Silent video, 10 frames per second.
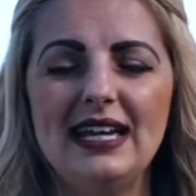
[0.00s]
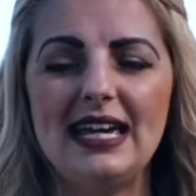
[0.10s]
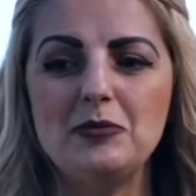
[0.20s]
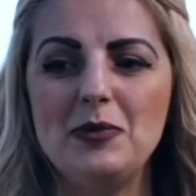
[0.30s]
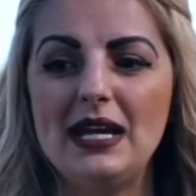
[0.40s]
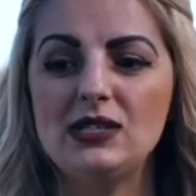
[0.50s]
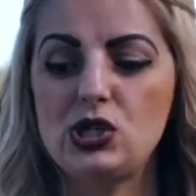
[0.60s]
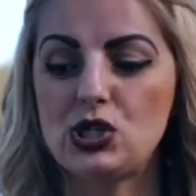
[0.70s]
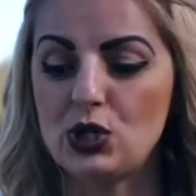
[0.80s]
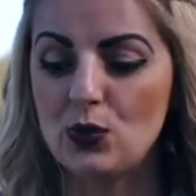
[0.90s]
It means
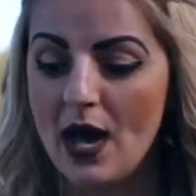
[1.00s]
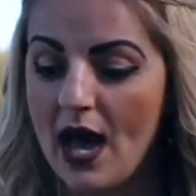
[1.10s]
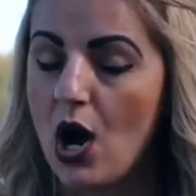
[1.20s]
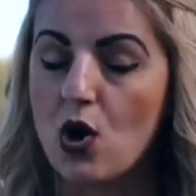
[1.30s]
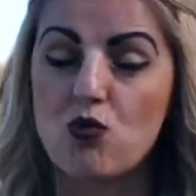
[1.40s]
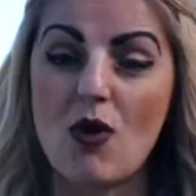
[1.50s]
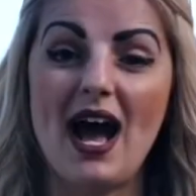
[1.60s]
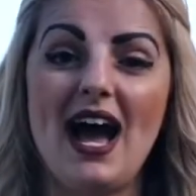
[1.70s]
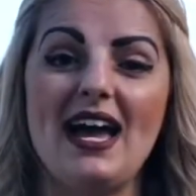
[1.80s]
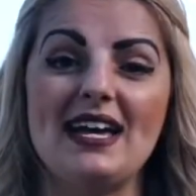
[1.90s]
to
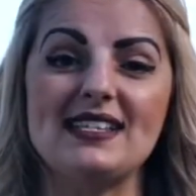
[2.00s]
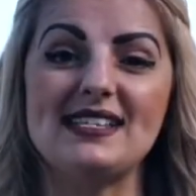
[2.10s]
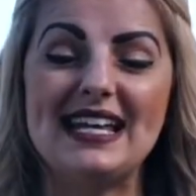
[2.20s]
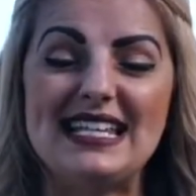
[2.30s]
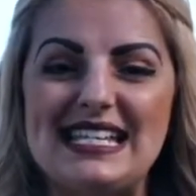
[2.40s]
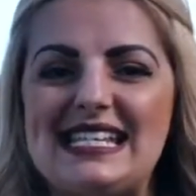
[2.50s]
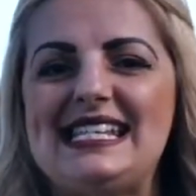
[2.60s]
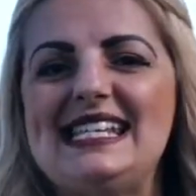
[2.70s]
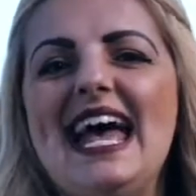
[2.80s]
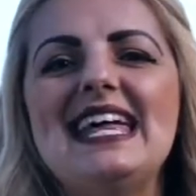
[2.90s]
arise, to
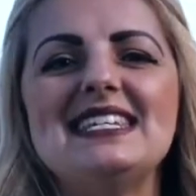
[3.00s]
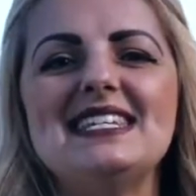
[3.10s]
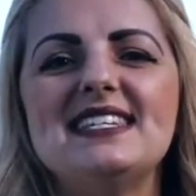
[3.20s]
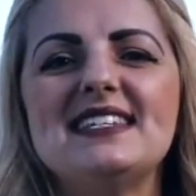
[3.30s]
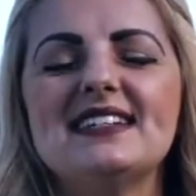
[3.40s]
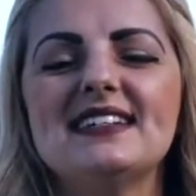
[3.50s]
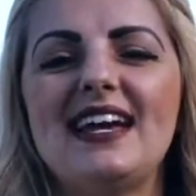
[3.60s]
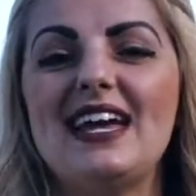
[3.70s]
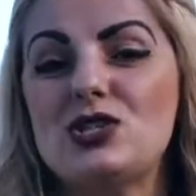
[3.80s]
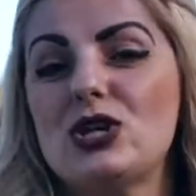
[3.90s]
send,
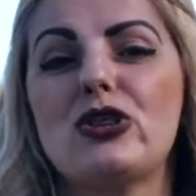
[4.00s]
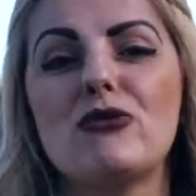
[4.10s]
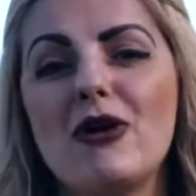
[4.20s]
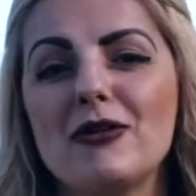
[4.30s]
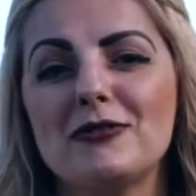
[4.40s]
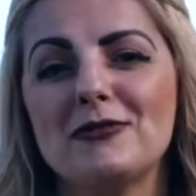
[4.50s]
and to throw.